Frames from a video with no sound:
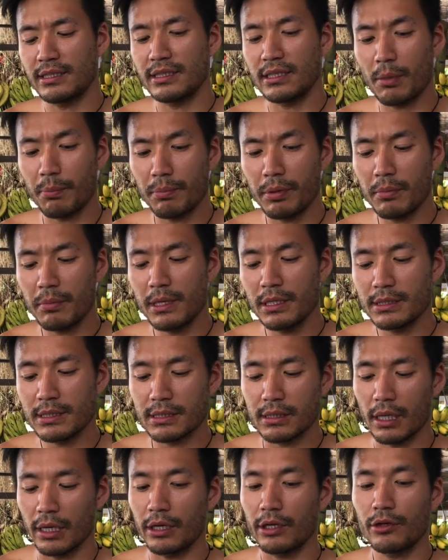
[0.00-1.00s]

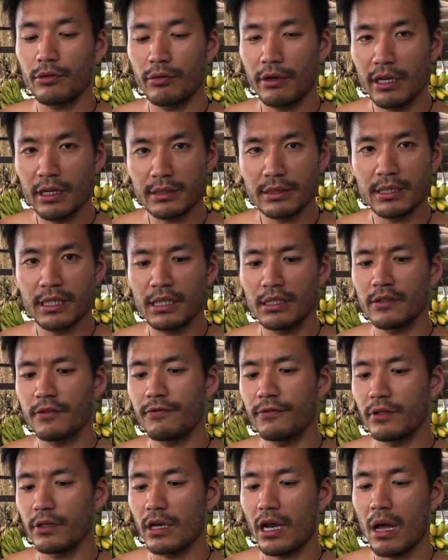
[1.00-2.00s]
supplements like creatine to
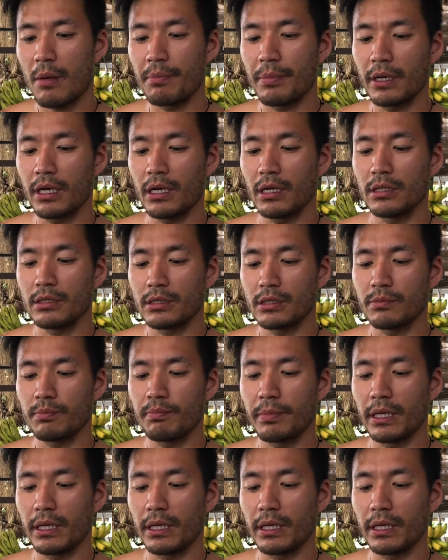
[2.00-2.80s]
fill it up because